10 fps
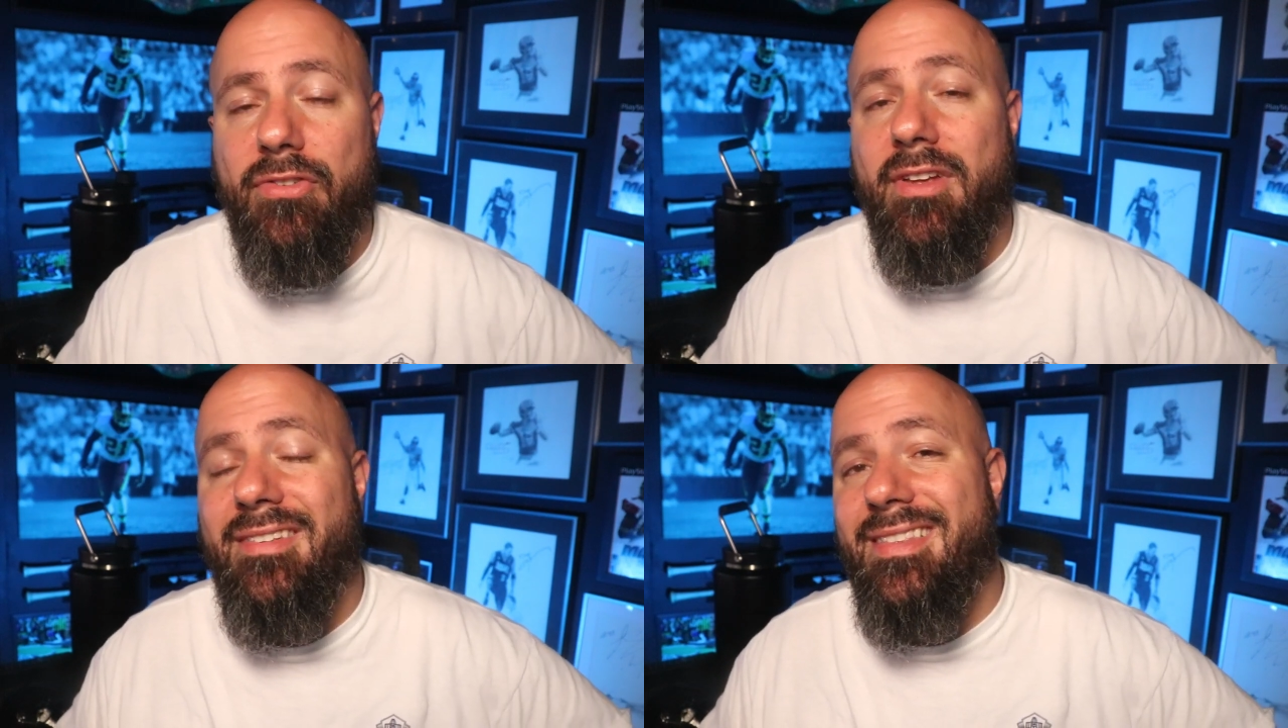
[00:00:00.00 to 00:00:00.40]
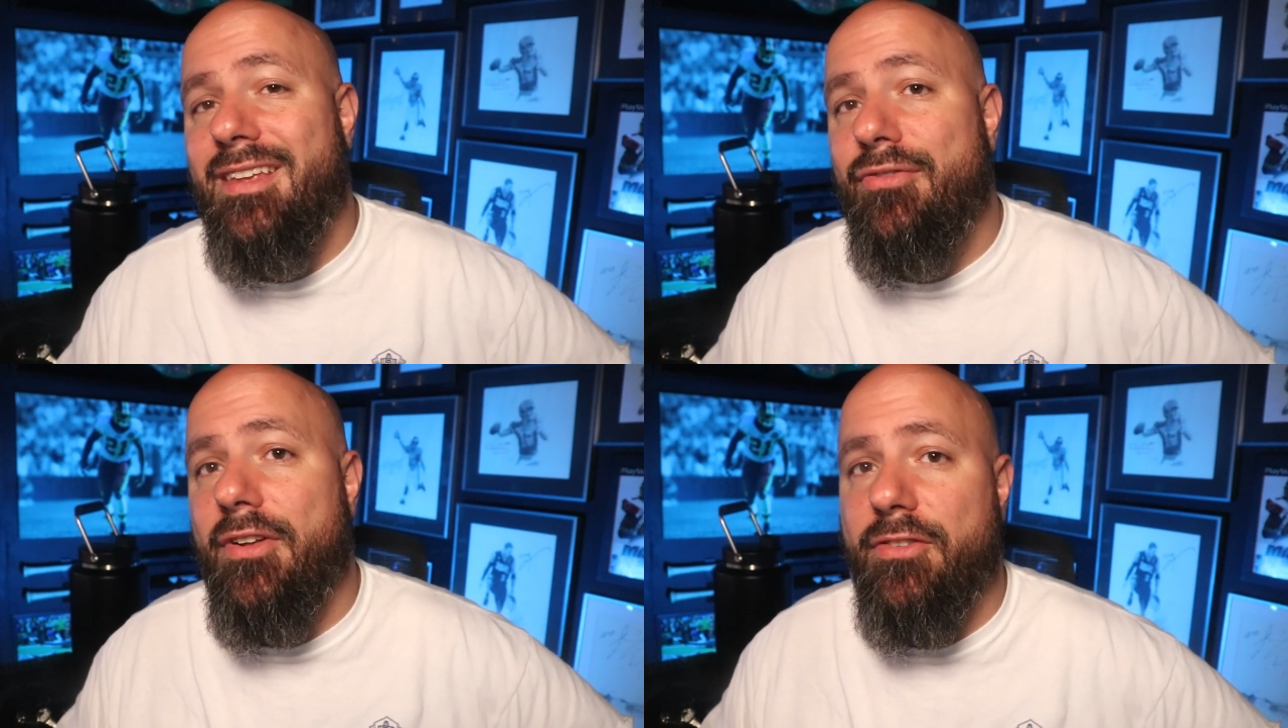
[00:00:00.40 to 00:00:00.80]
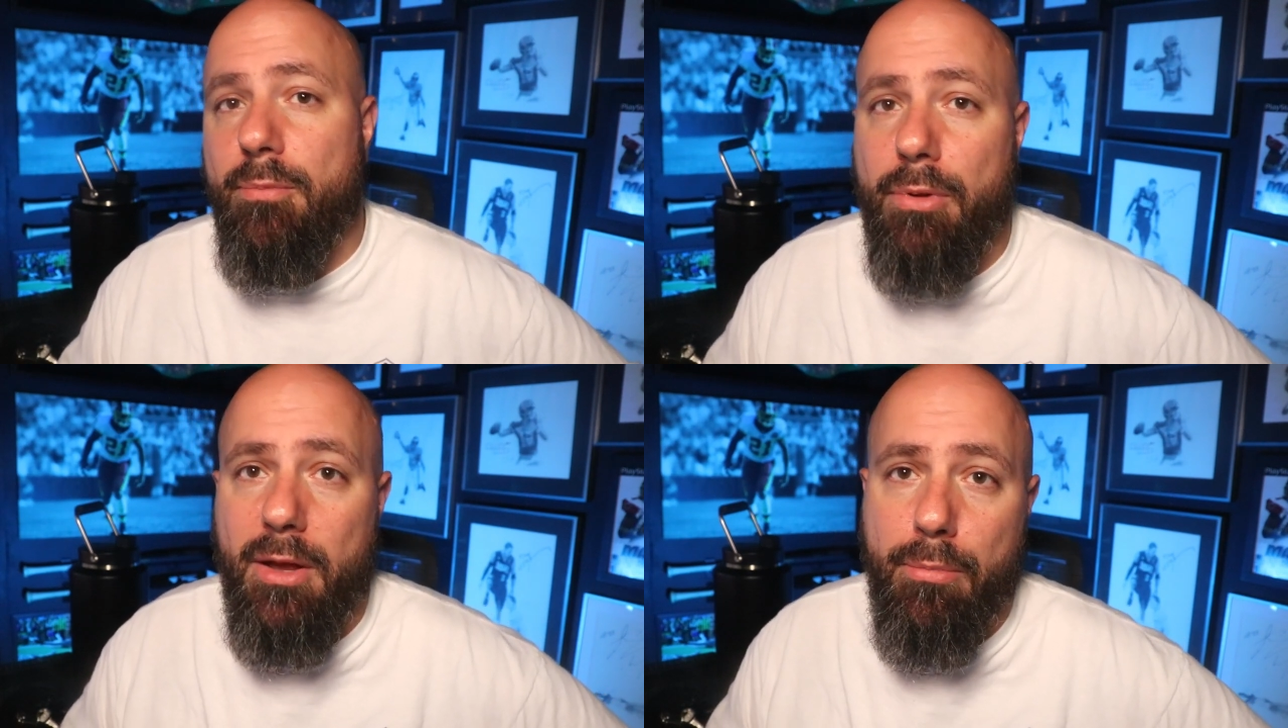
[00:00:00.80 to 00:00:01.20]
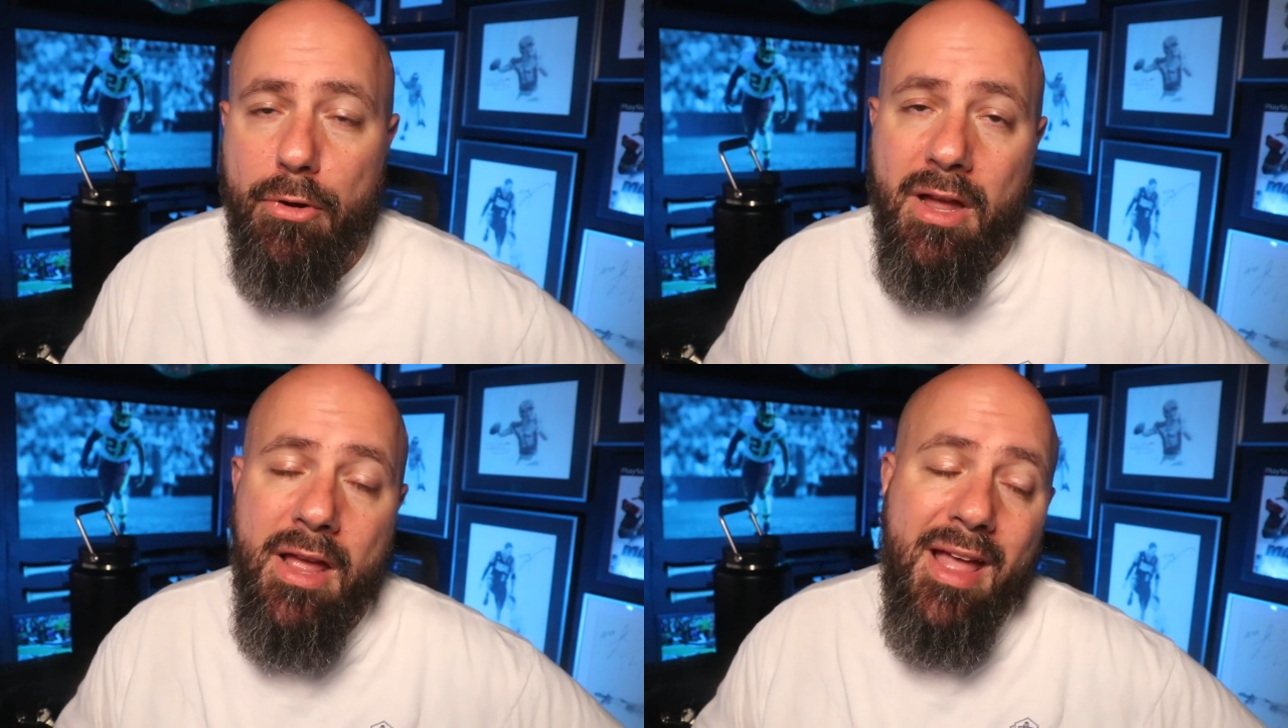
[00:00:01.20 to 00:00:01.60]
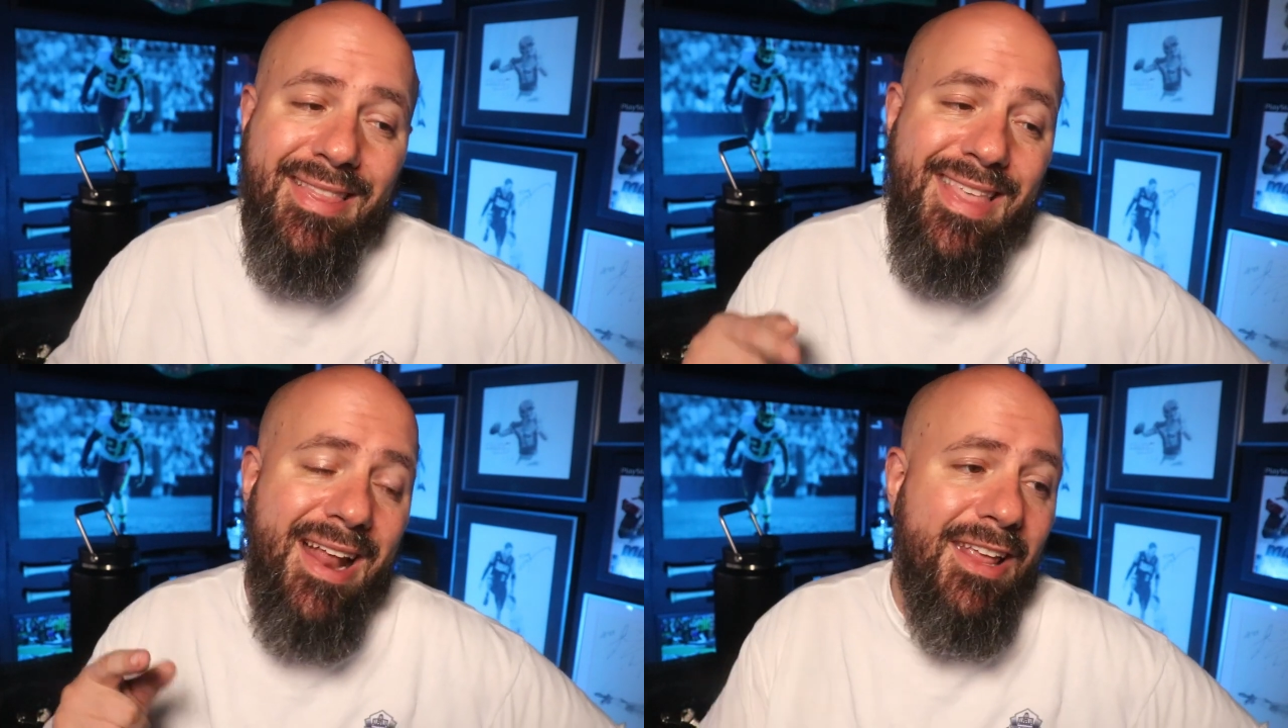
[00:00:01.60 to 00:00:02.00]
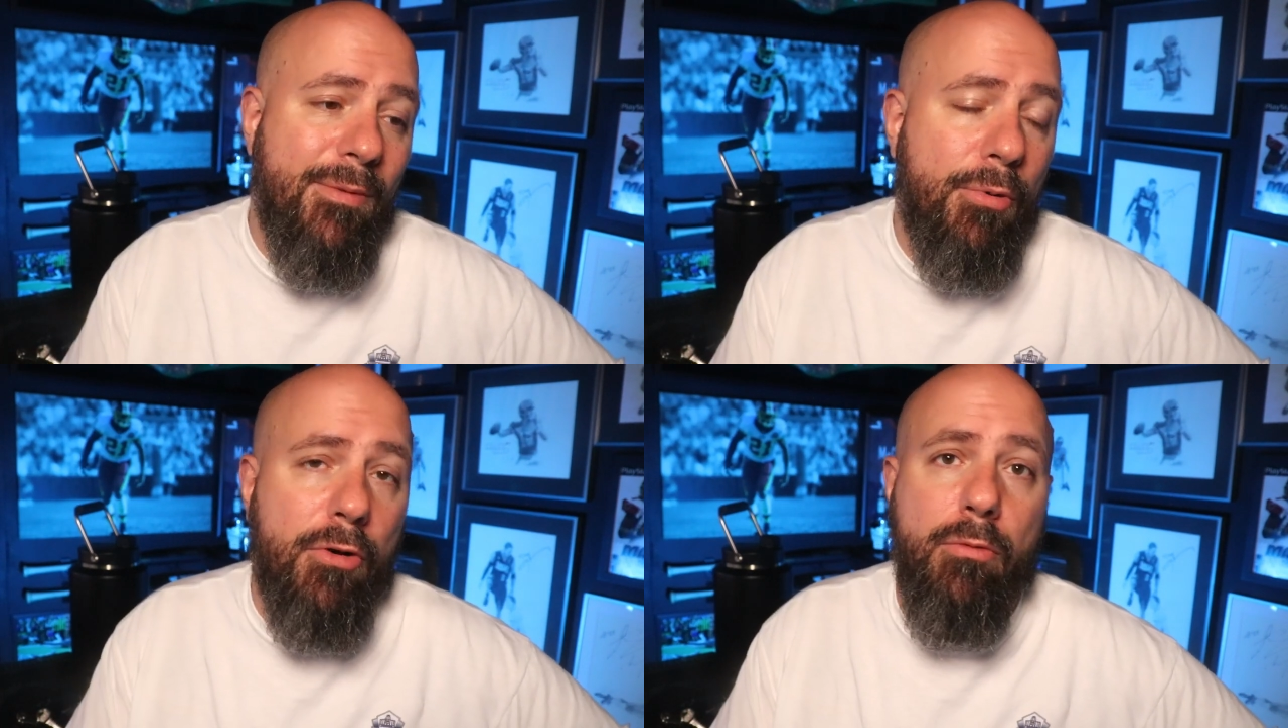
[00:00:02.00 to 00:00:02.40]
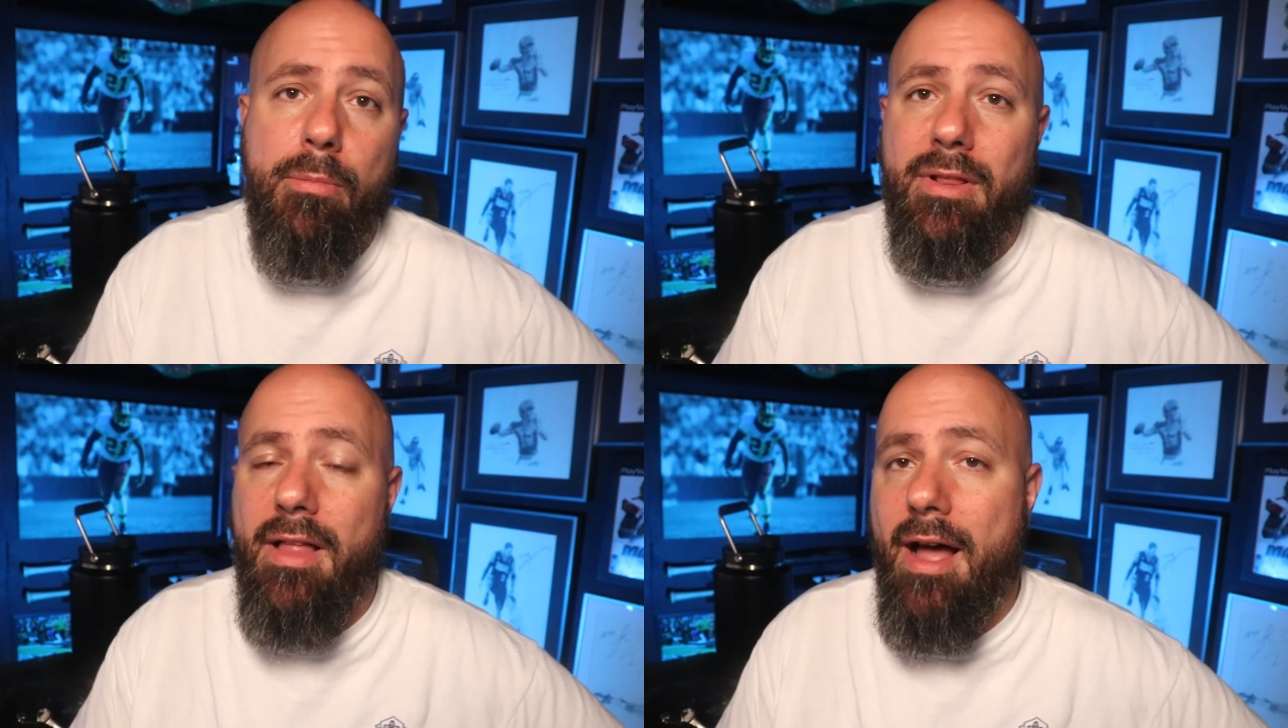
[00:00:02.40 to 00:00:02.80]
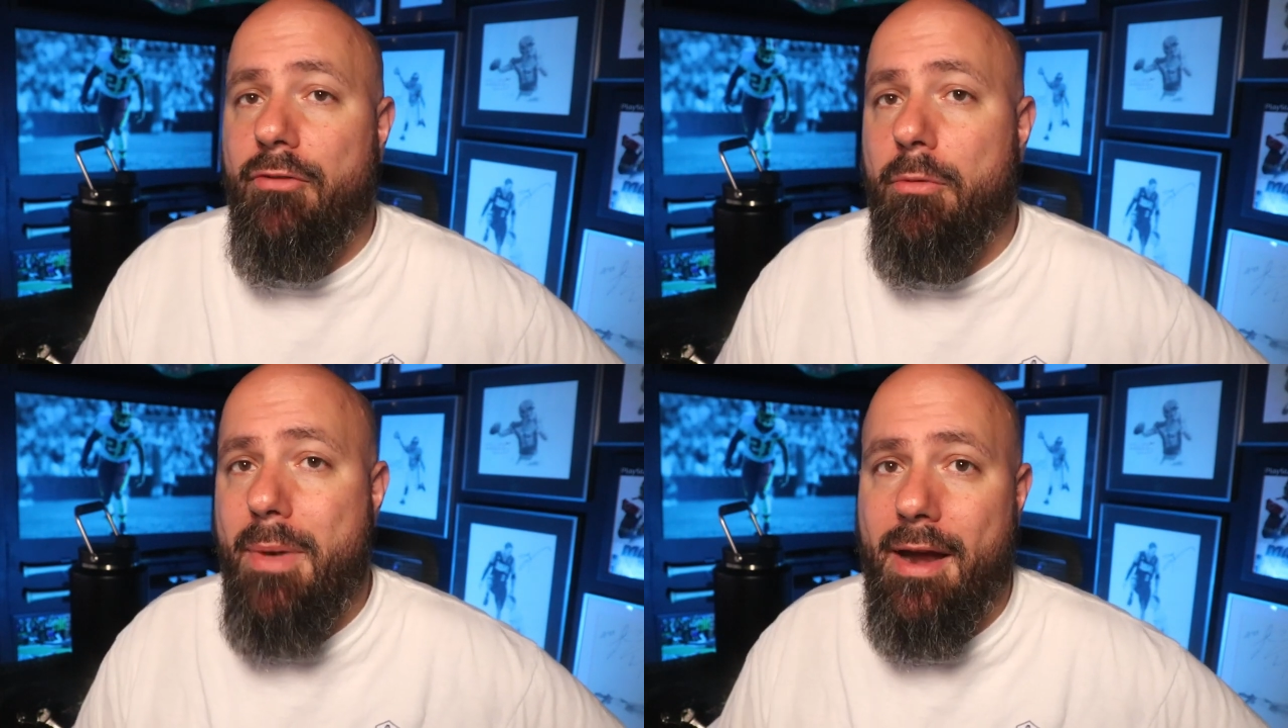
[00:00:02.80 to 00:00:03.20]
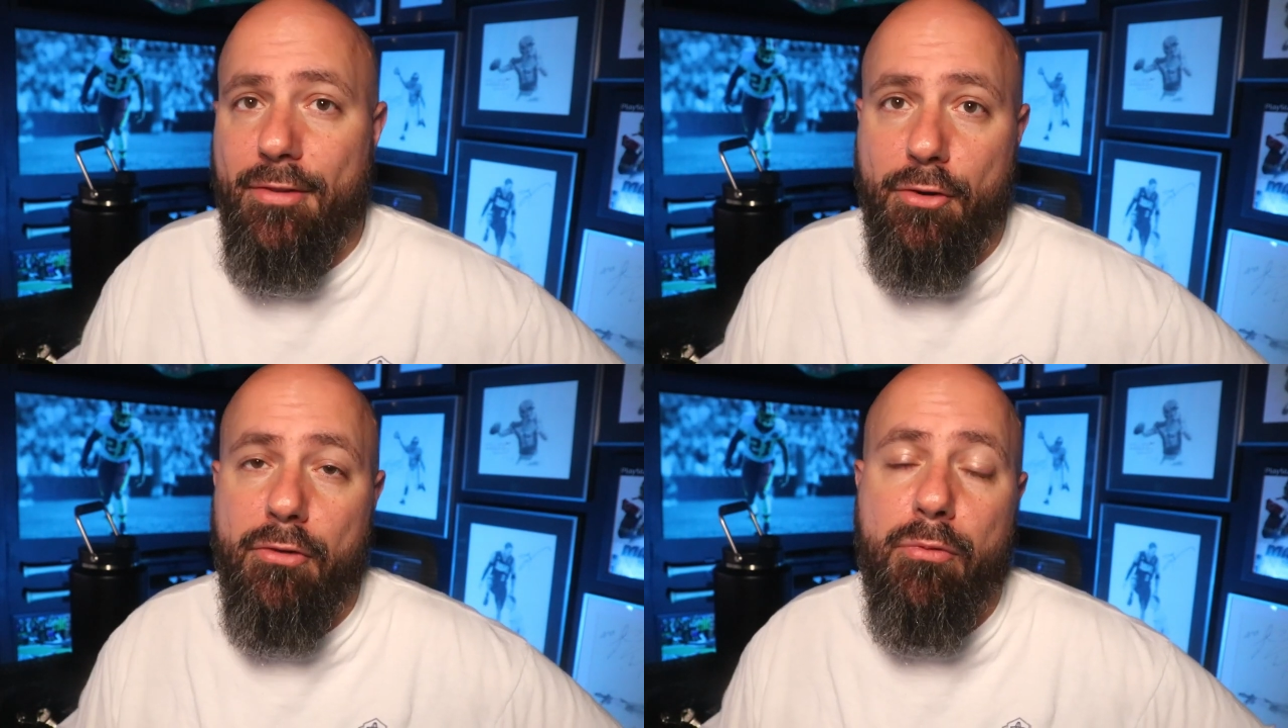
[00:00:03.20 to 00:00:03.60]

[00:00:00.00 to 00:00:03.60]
defensive playbook. That ebook will be live on Madden Turf